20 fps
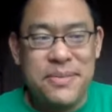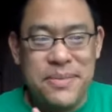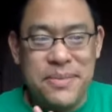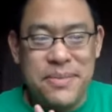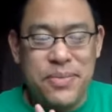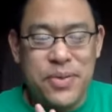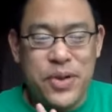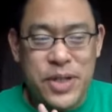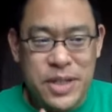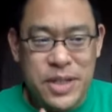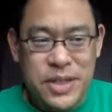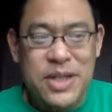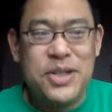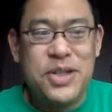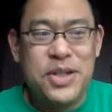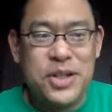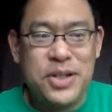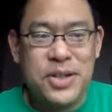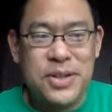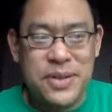
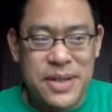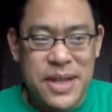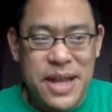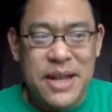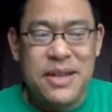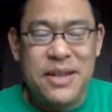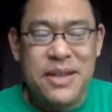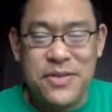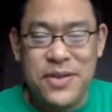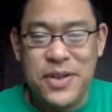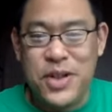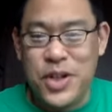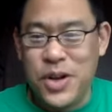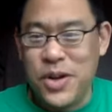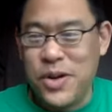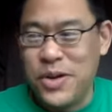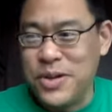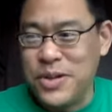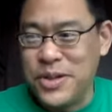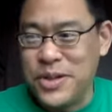prestigious scientific
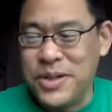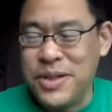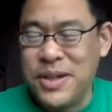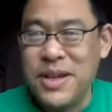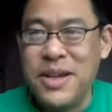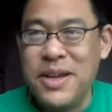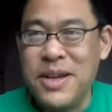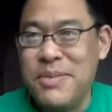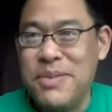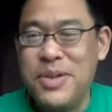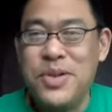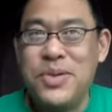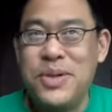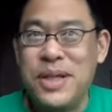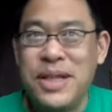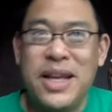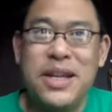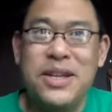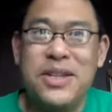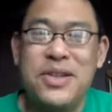journals
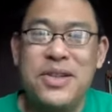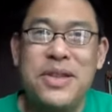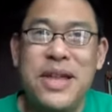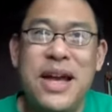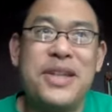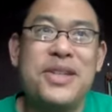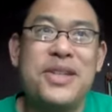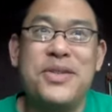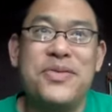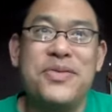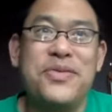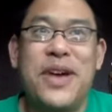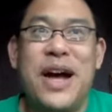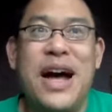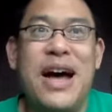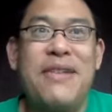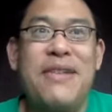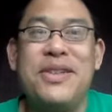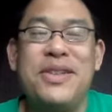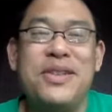between like 2005 and